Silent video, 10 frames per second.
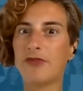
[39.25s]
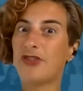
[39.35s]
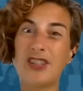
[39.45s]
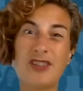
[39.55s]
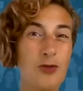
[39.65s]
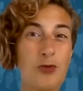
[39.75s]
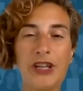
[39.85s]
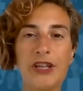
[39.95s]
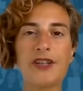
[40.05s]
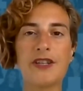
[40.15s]
just 2
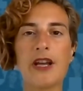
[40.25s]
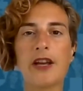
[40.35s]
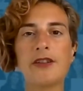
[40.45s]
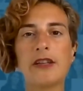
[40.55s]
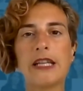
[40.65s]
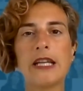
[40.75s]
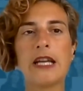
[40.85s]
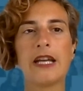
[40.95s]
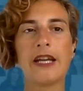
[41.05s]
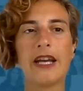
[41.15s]
years actually
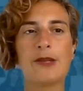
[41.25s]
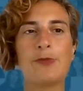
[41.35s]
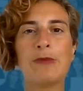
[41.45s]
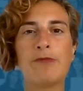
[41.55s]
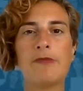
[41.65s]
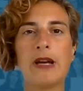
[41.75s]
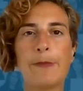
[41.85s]
has been